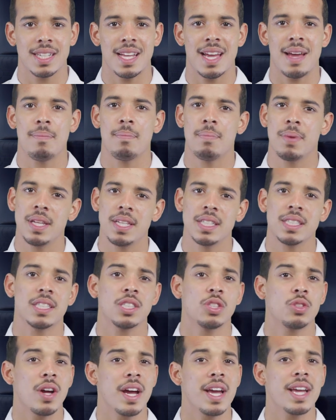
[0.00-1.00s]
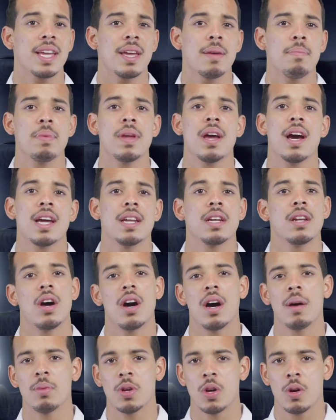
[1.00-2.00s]
and please try and get behind an
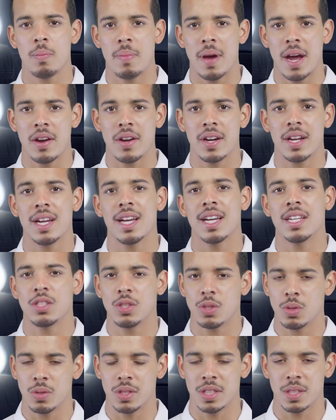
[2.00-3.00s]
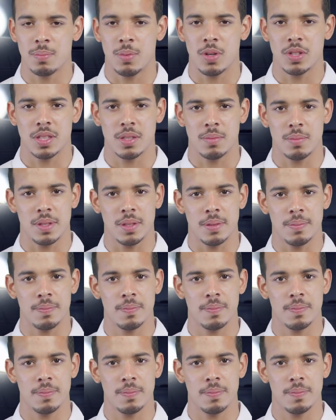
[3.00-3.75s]
Armco barrier as soon as possible.